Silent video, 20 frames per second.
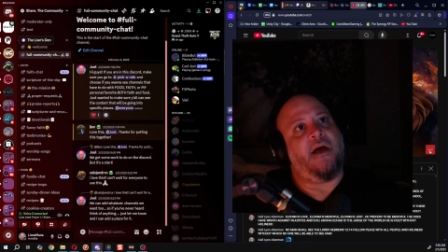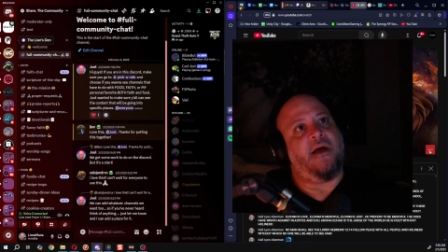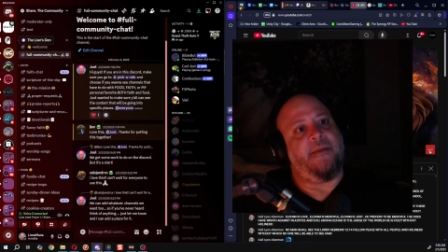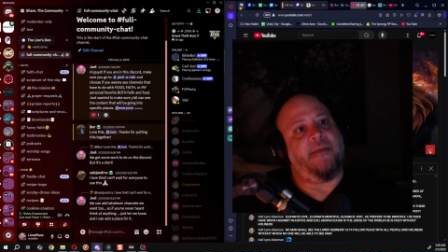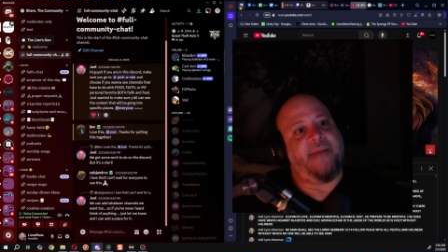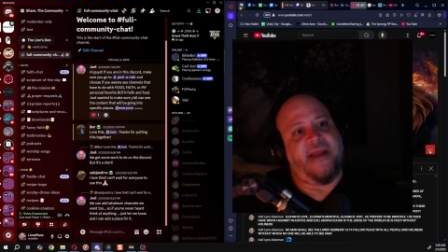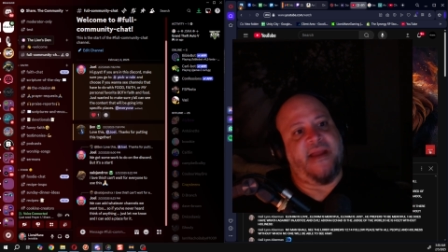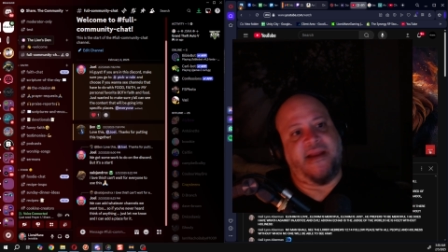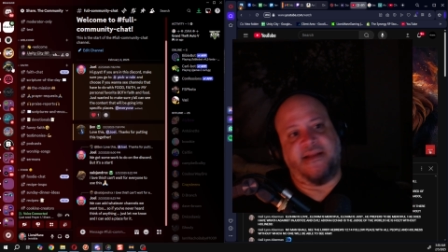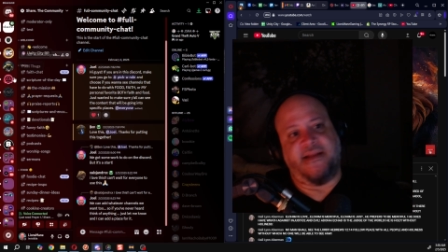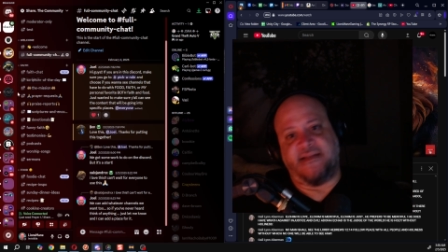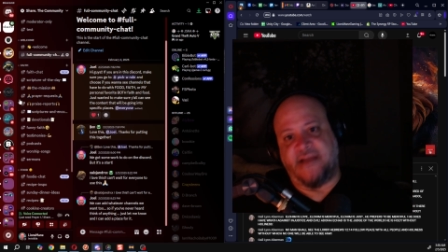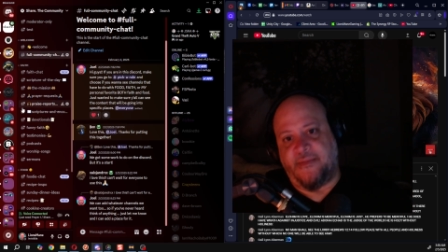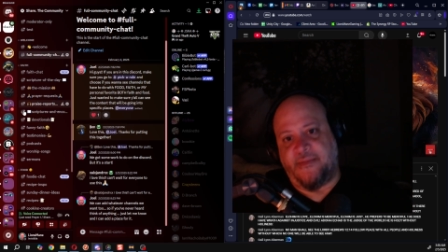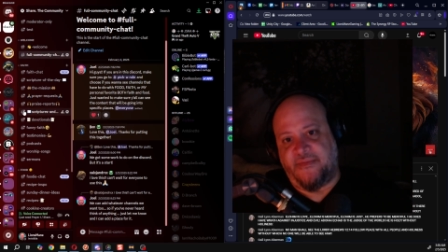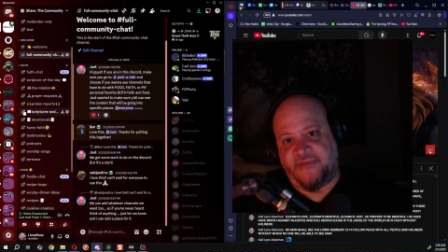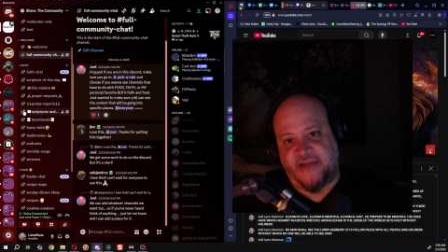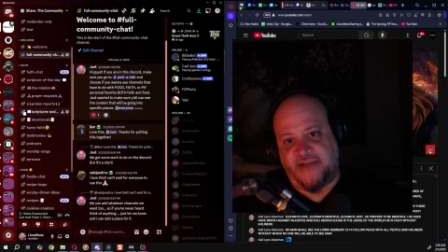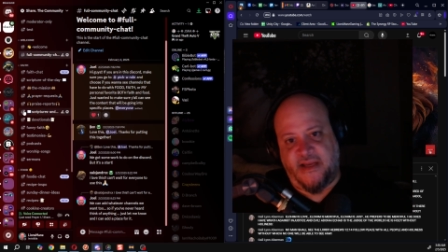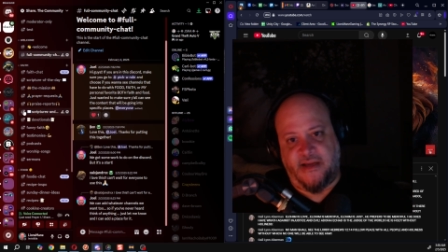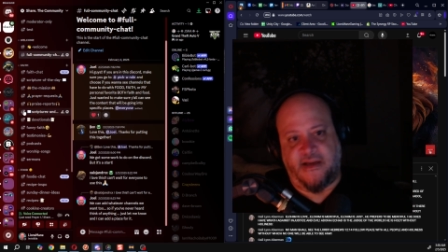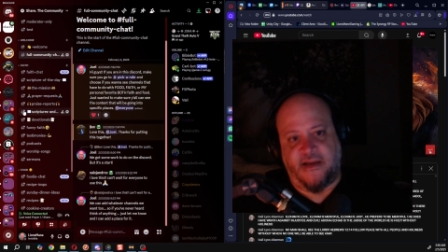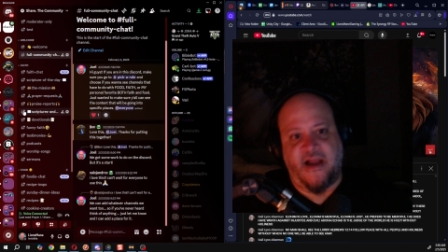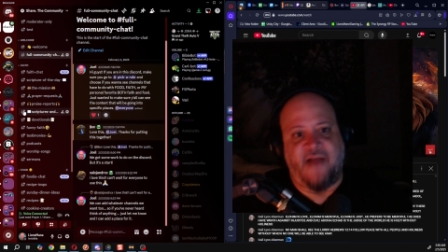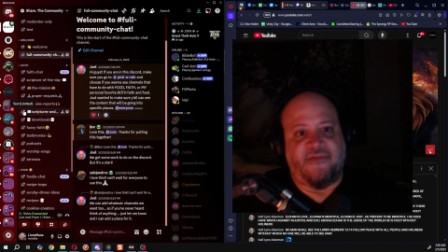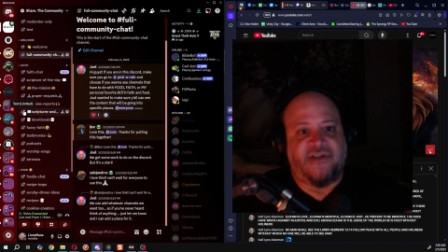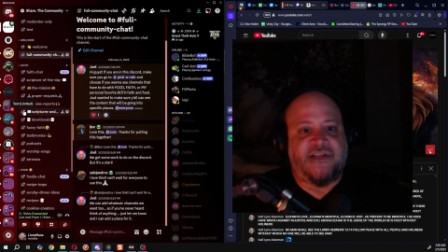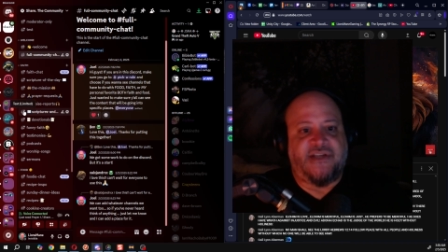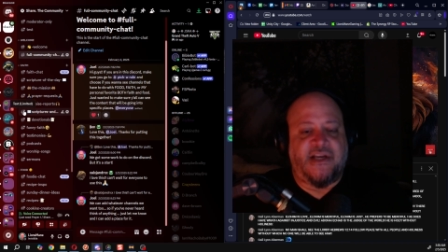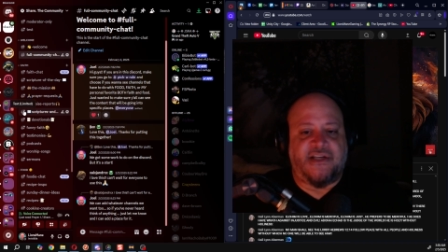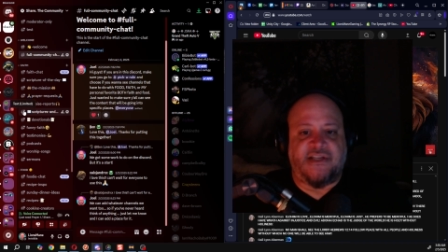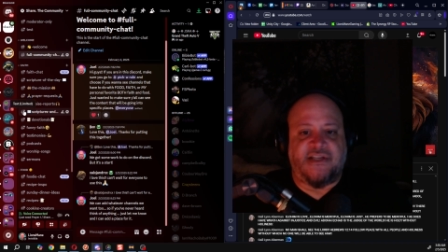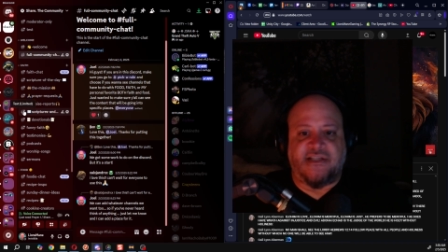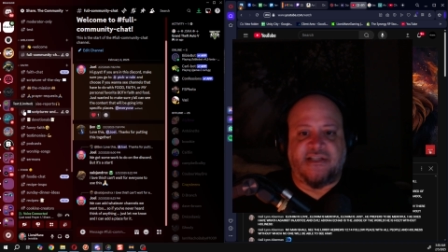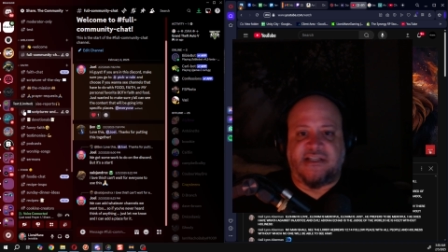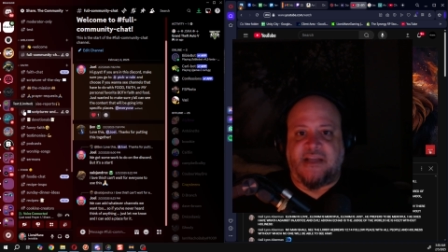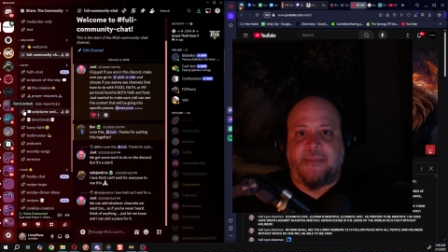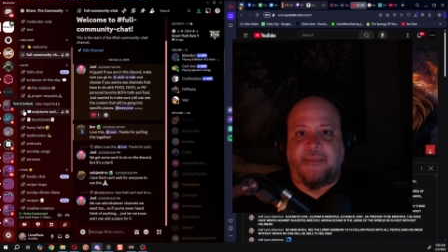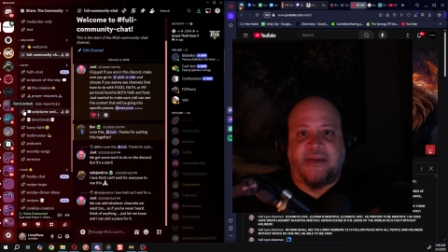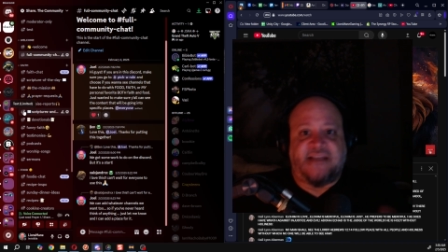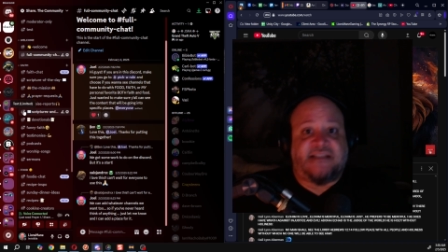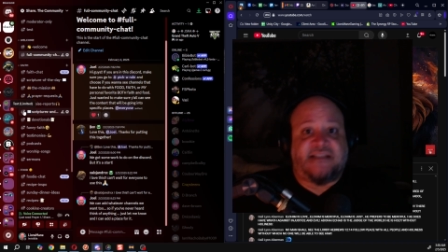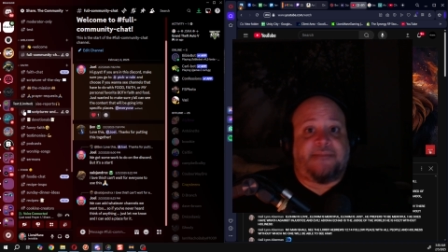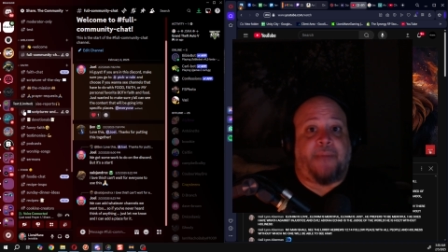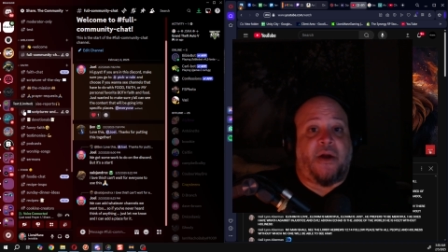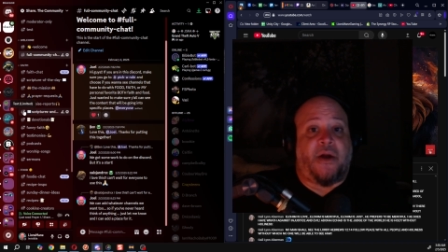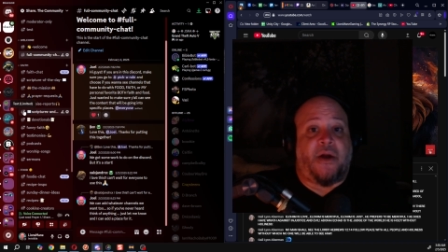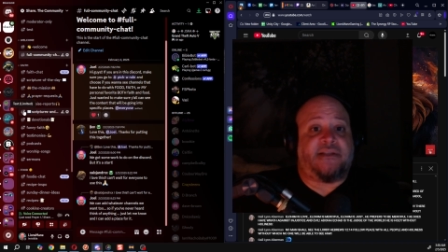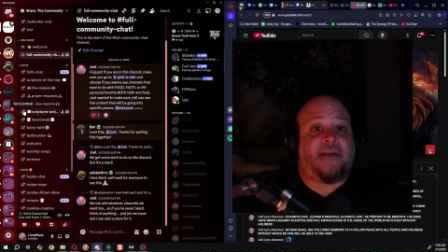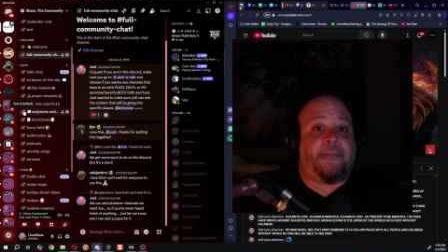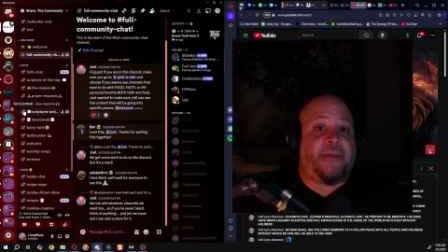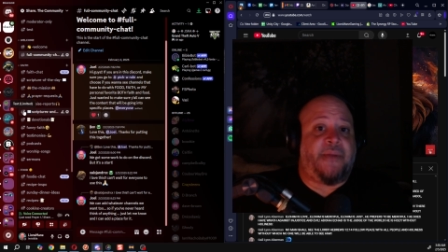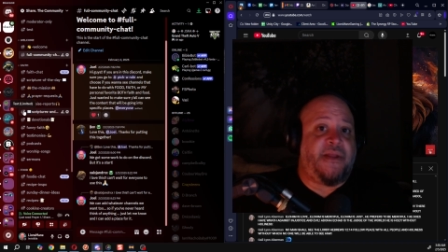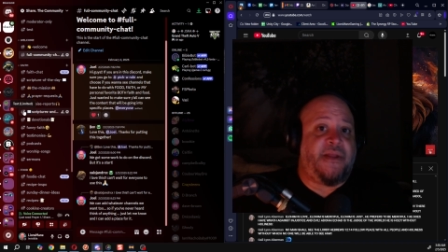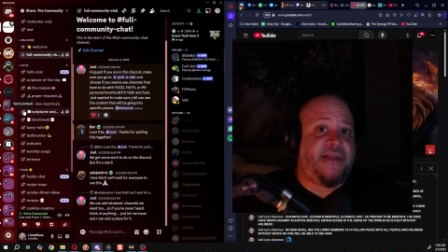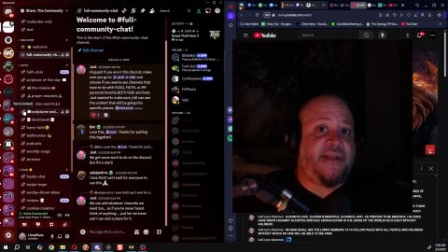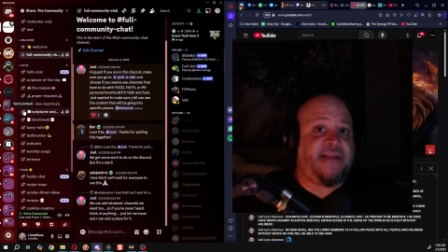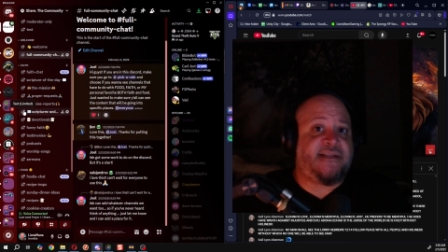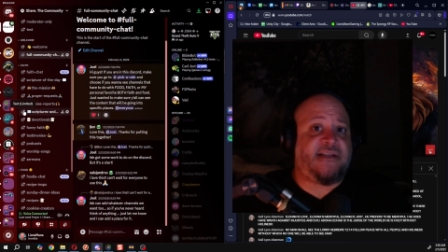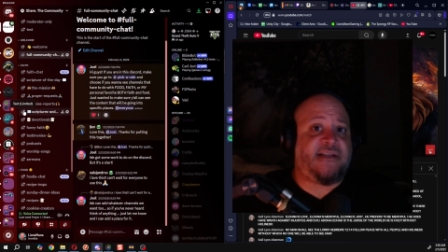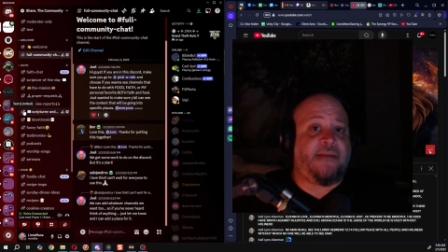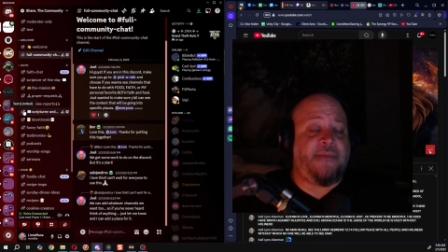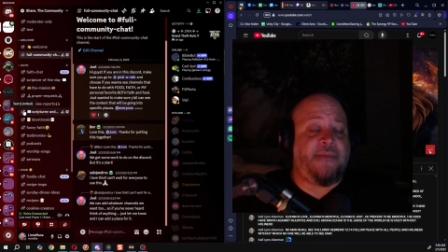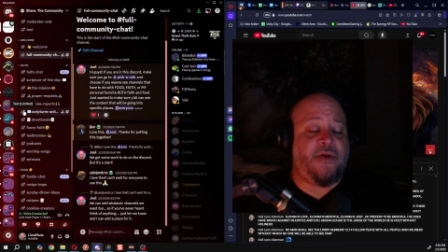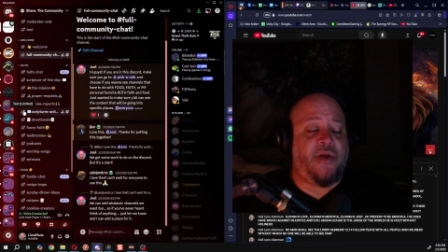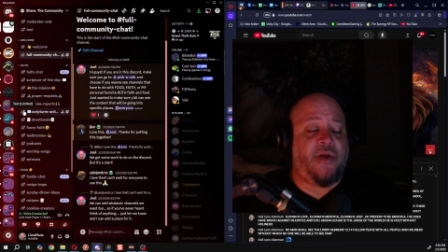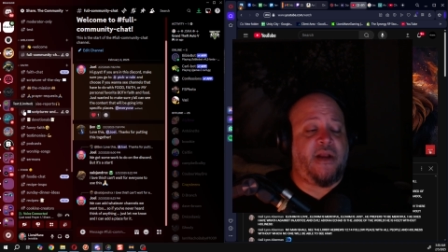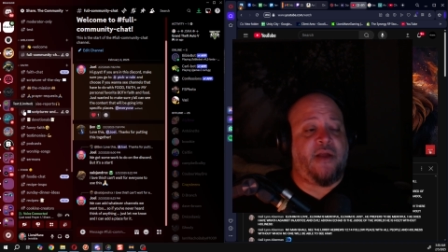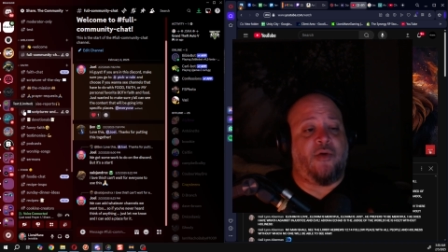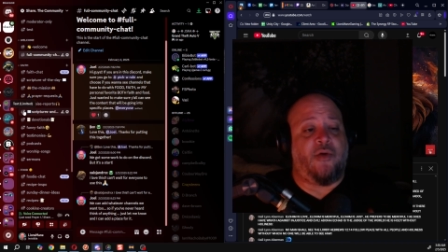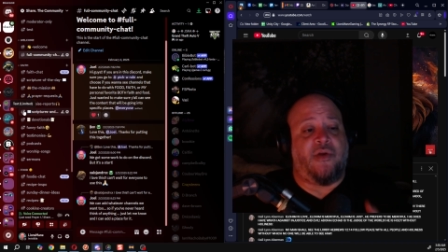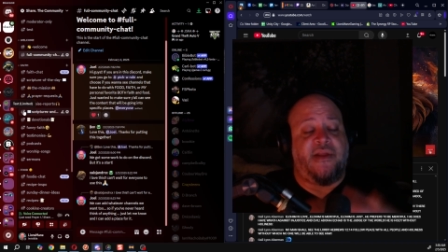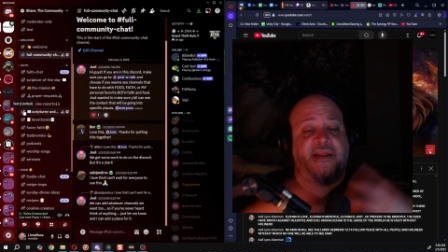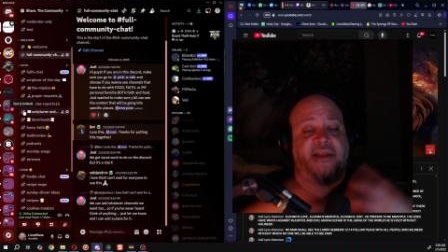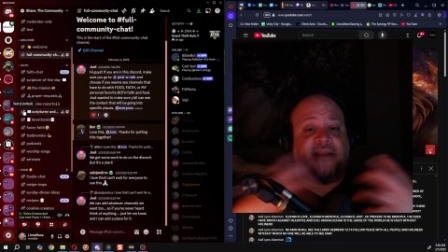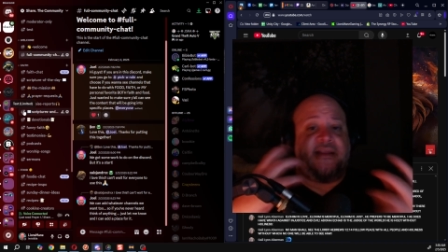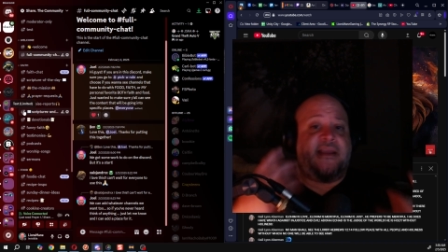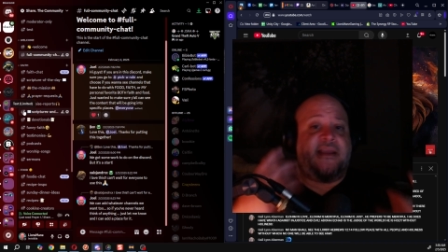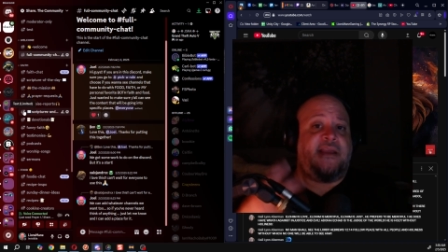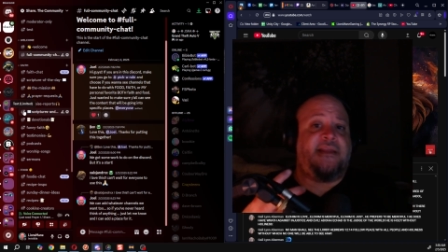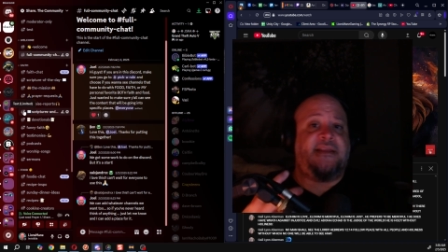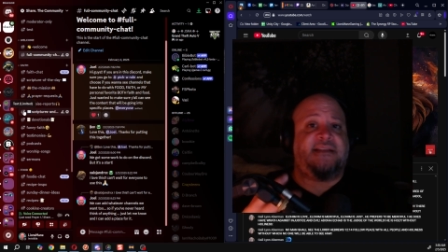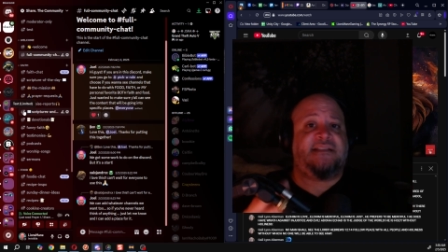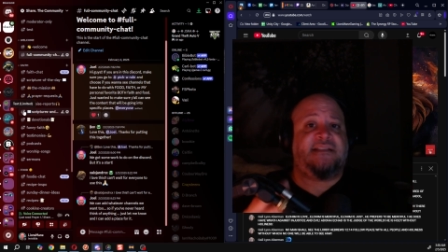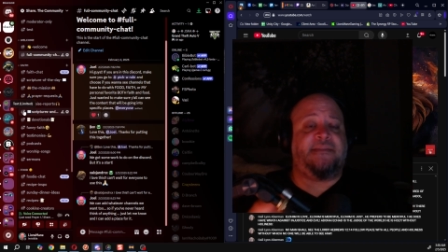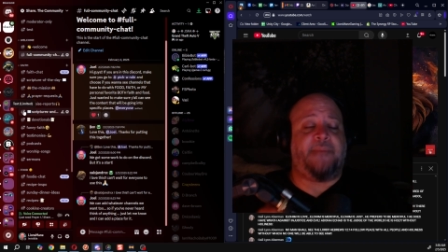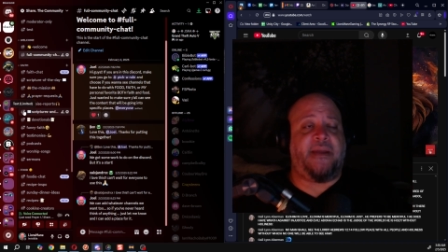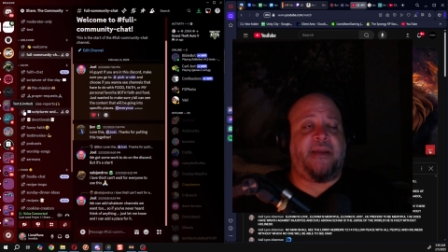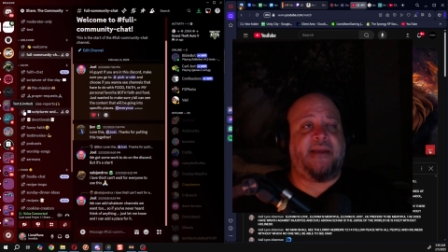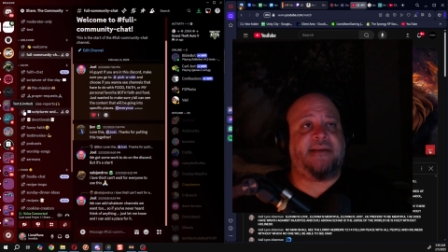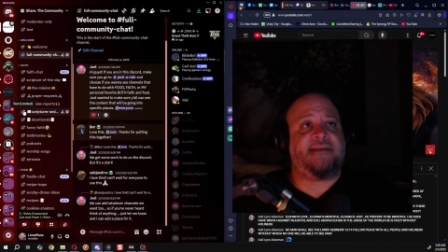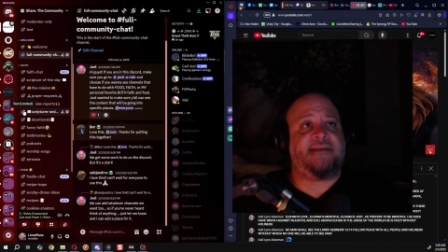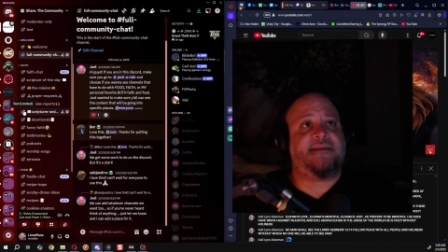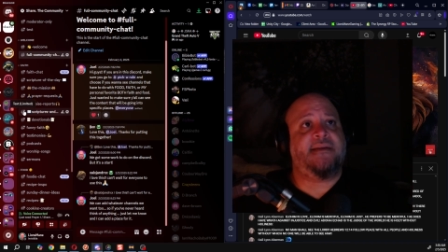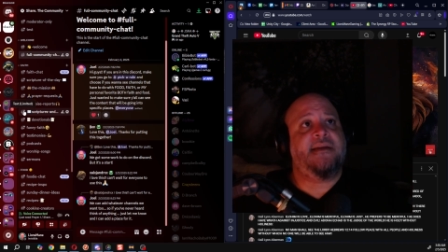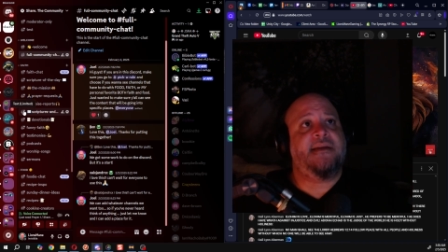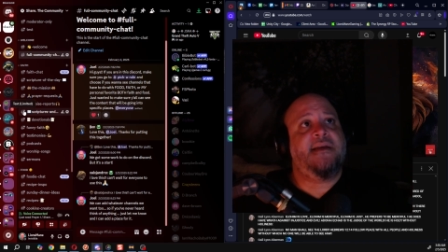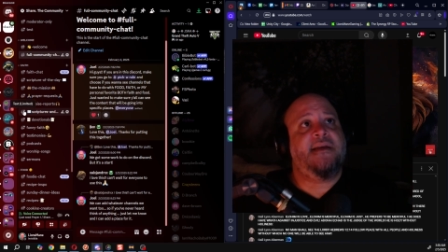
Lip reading: Any time of day, conversations can be sparked up in this community or in this space.